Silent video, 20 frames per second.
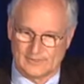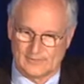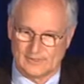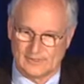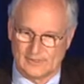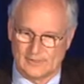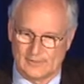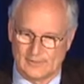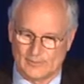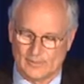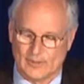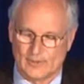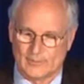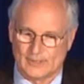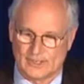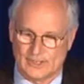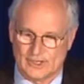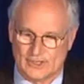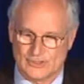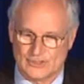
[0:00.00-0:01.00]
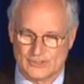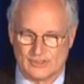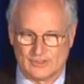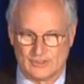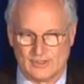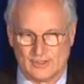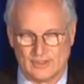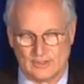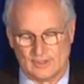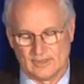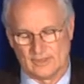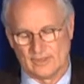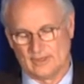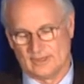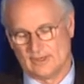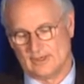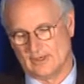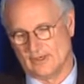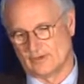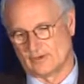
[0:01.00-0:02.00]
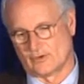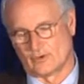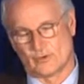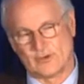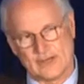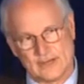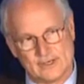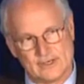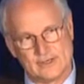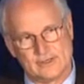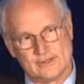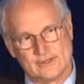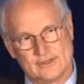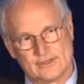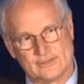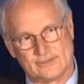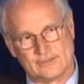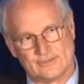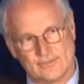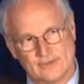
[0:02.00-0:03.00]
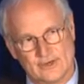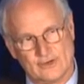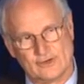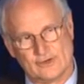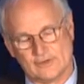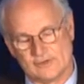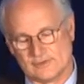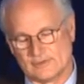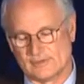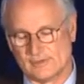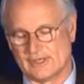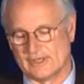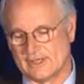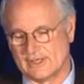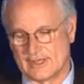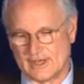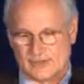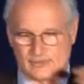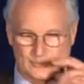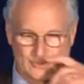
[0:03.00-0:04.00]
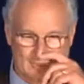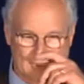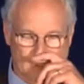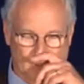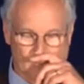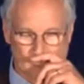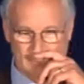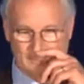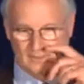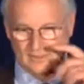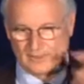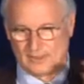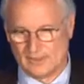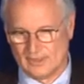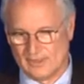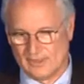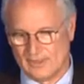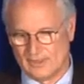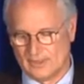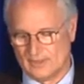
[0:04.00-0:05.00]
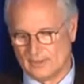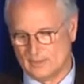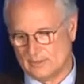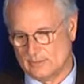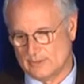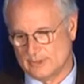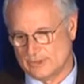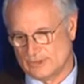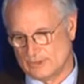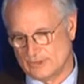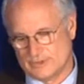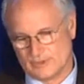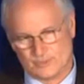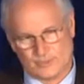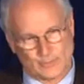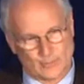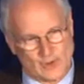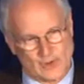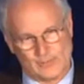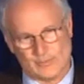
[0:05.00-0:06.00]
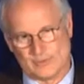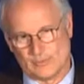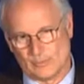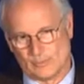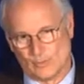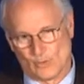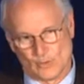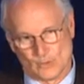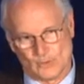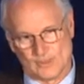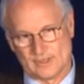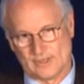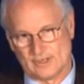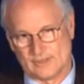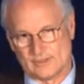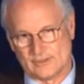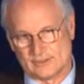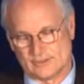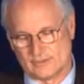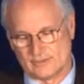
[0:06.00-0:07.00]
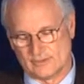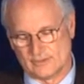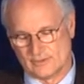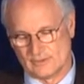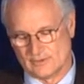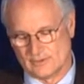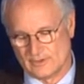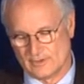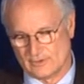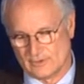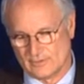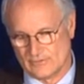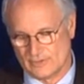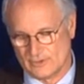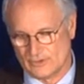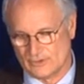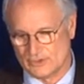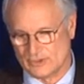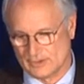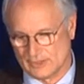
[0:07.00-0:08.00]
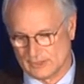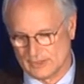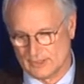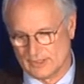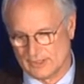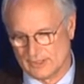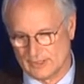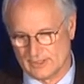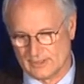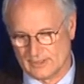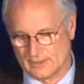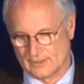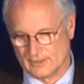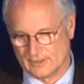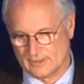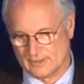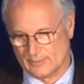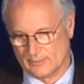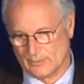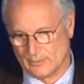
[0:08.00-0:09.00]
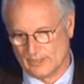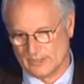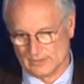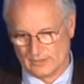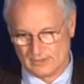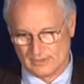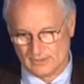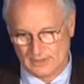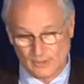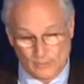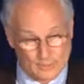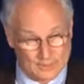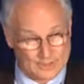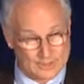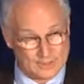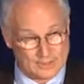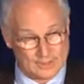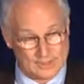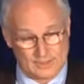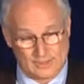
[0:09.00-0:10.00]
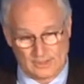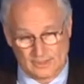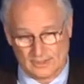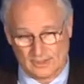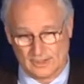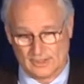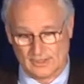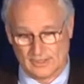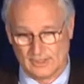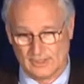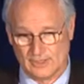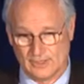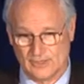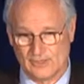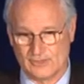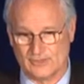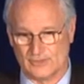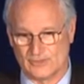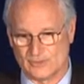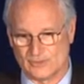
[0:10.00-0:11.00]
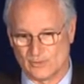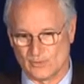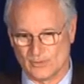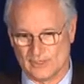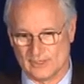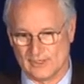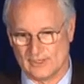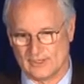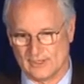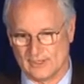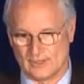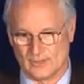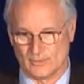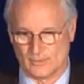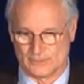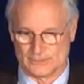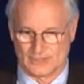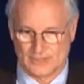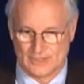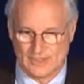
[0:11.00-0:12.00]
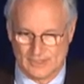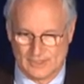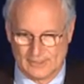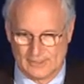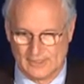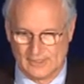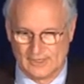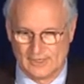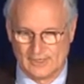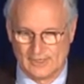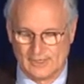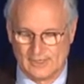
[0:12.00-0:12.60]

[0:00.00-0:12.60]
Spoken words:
publication, graded the severity of delayed gastric emptying, which is probably more related to fistula leak. But anyway, here is the way that it was done,